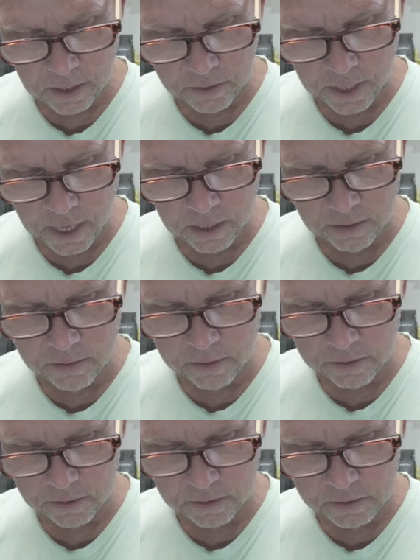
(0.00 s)
okay,
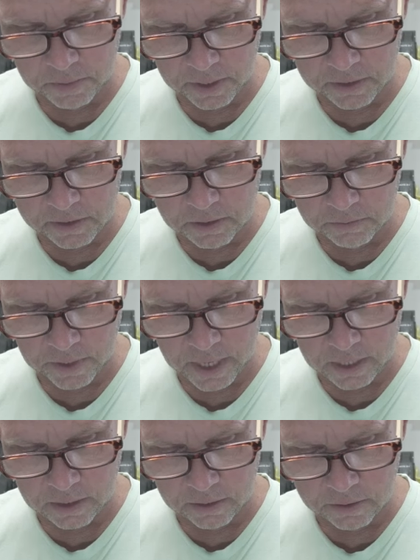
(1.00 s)
explains the
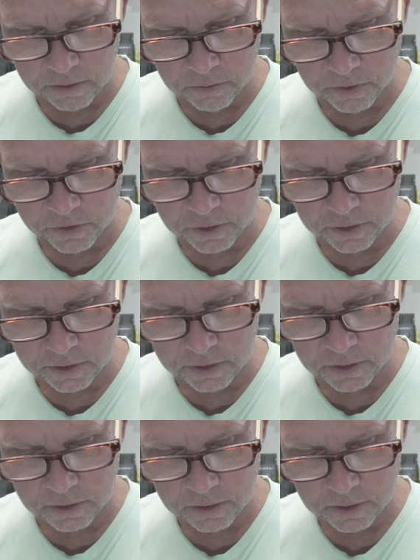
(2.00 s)
RAID switches.